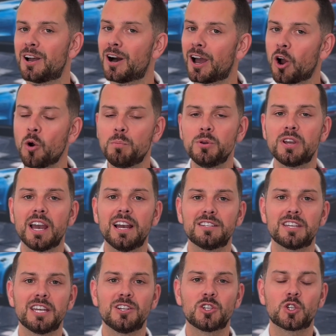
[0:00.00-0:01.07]
I hope you
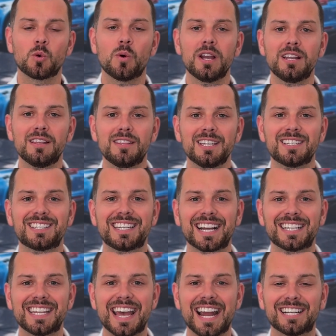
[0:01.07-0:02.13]
guys enjoyed this
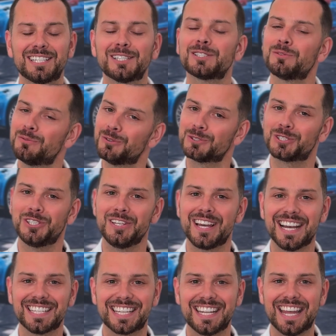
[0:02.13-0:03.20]
Tech Tactics. We'll see you
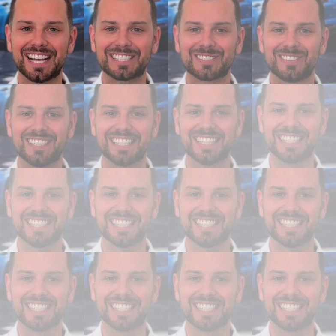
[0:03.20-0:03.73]
guys in the next one.